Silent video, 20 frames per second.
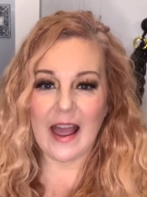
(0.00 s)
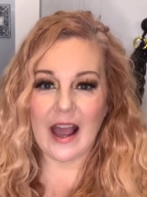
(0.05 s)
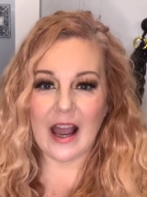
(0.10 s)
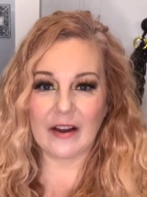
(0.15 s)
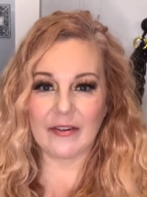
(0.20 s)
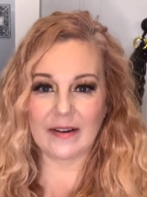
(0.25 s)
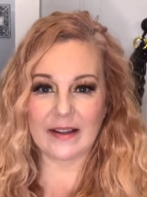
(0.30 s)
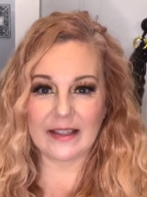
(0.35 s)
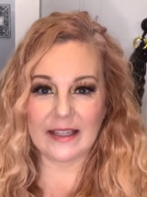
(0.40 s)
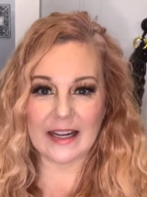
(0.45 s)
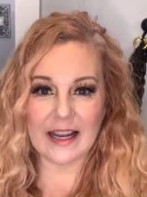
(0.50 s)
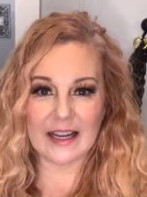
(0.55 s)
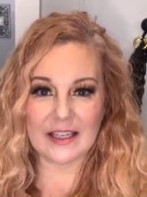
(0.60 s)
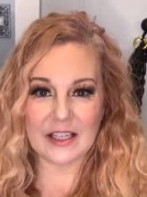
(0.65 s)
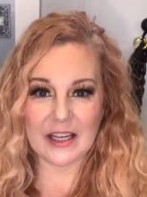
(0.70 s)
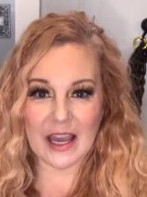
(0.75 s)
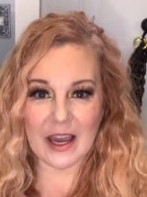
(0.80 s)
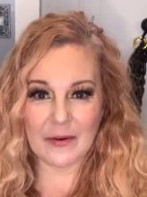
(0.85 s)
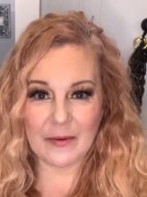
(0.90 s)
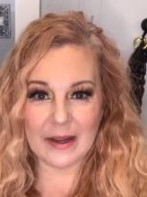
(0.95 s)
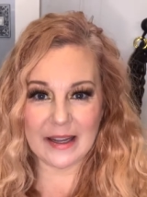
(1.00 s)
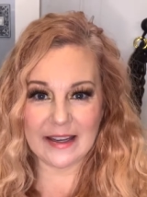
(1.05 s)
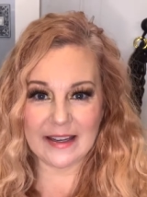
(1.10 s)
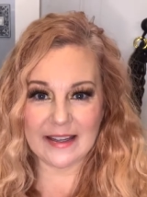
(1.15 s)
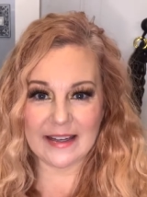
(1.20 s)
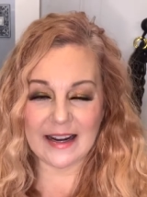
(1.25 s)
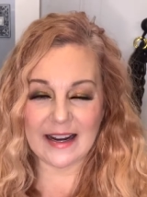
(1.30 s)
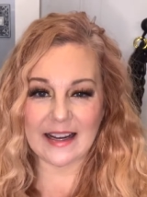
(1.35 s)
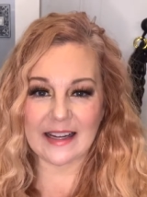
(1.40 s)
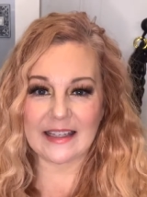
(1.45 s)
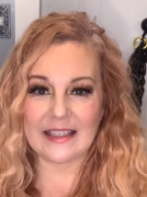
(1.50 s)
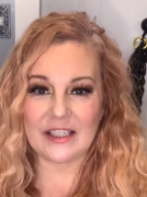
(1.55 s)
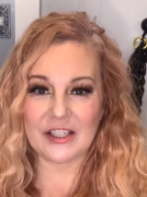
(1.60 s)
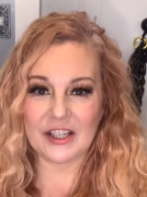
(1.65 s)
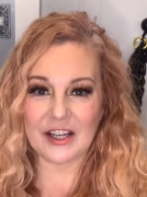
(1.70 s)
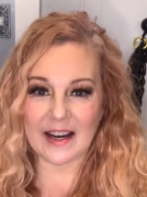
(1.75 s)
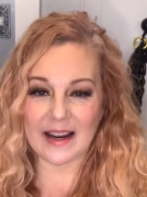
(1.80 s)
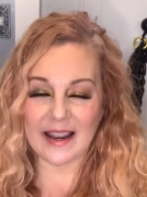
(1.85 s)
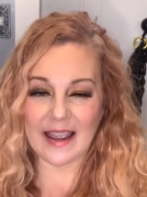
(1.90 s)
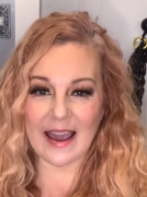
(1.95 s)
I finally got to go in and
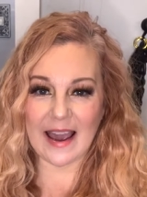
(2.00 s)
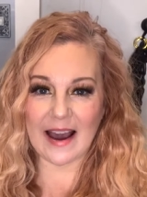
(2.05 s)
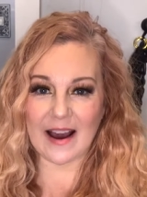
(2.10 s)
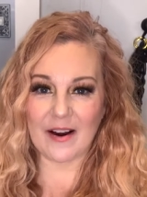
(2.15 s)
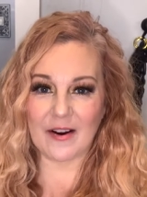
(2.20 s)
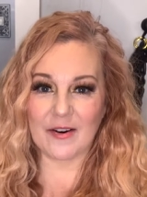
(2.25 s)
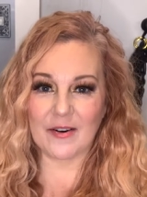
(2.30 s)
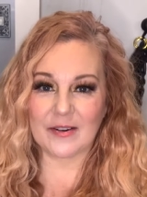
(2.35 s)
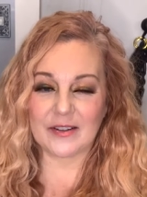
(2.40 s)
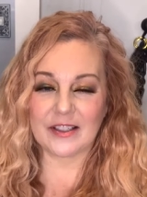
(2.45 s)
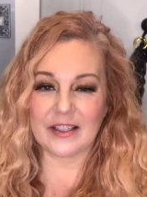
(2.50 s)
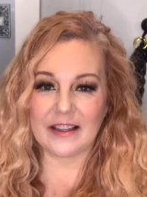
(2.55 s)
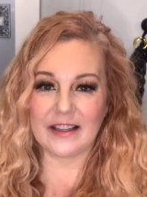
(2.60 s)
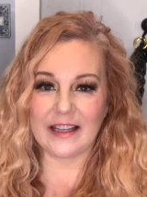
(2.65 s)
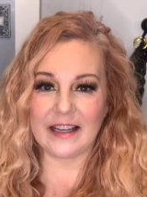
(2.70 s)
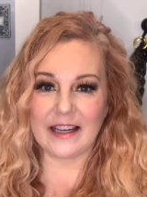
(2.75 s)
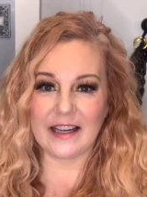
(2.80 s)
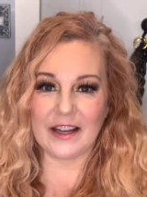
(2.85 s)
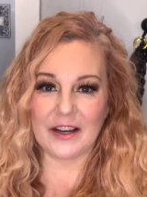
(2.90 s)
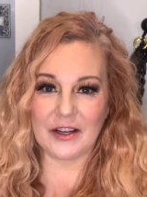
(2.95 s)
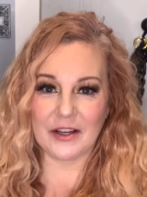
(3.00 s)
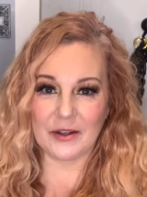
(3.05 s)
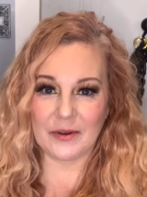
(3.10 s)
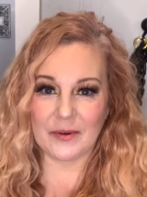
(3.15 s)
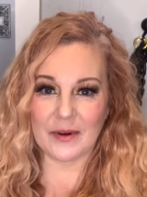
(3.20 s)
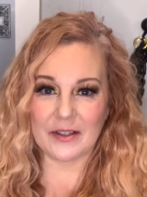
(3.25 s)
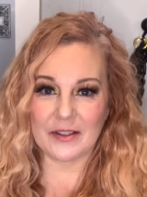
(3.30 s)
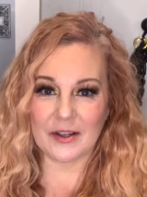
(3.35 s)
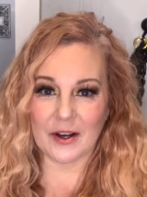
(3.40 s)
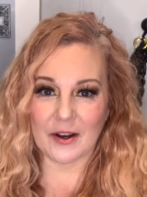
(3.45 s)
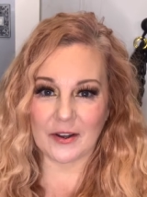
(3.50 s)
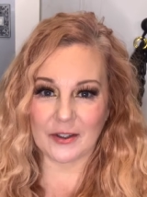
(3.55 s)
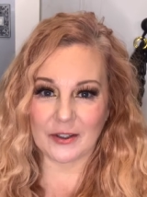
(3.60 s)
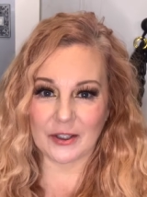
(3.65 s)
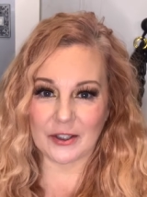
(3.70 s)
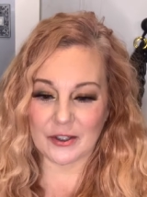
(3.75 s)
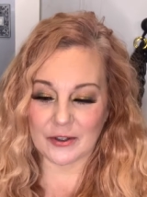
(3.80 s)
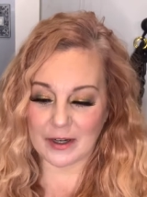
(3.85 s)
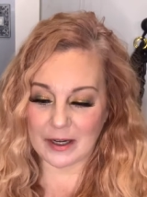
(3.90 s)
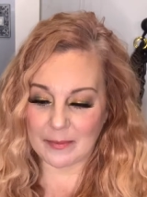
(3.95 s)
check out the new Dollar
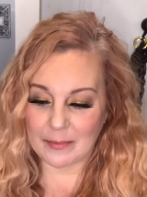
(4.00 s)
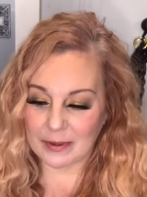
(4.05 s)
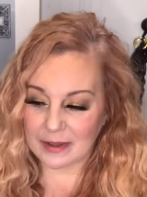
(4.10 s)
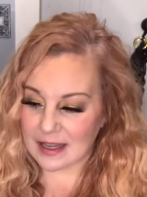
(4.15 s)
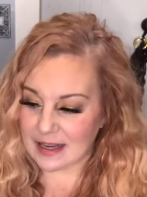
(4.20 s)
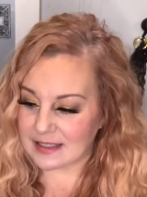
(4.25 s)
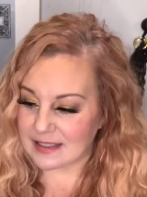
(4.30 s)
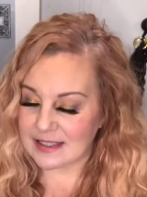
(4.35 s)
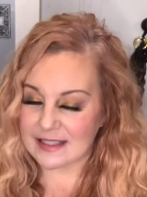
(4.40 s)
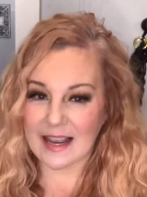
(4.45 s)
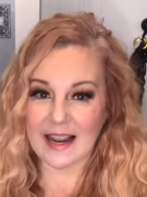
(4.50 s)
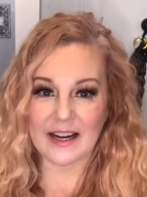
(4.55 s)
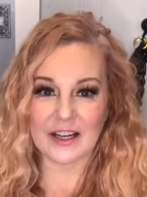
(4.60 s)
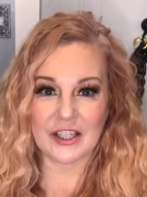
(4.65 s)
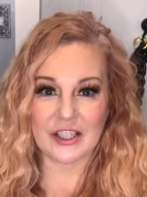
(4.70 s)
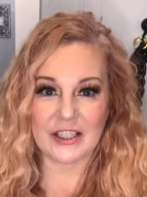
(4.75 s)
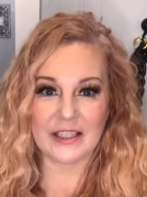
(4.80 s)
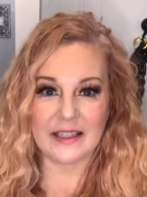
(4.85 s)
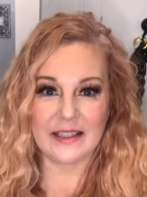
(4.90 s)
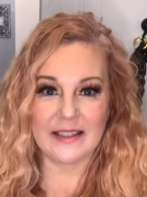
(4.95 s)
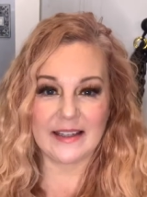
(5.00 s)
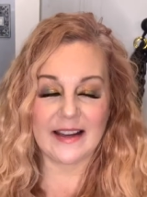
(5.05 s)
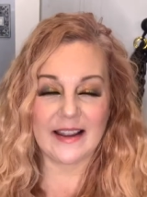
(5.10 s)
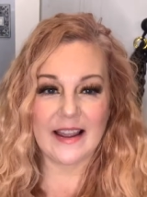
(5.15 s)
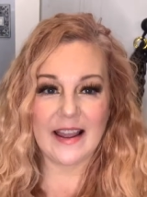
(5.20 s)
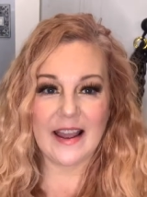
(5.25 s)
Tree Plus section.